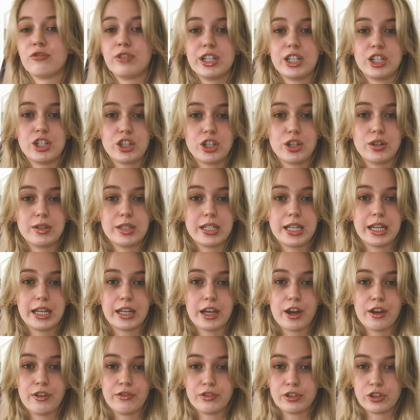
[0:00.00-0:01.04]

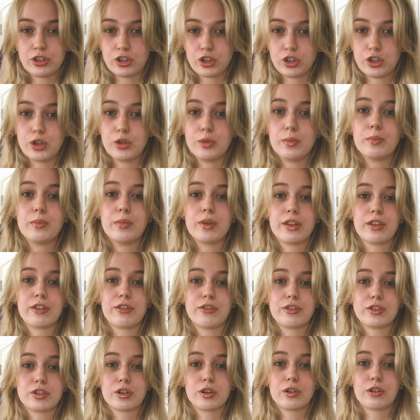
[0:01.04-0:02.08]
reshooting over Zoom with a
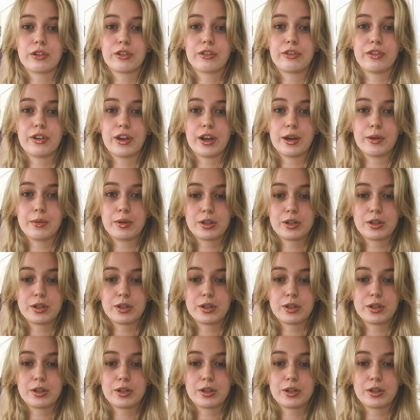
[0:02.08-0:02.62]
photographer,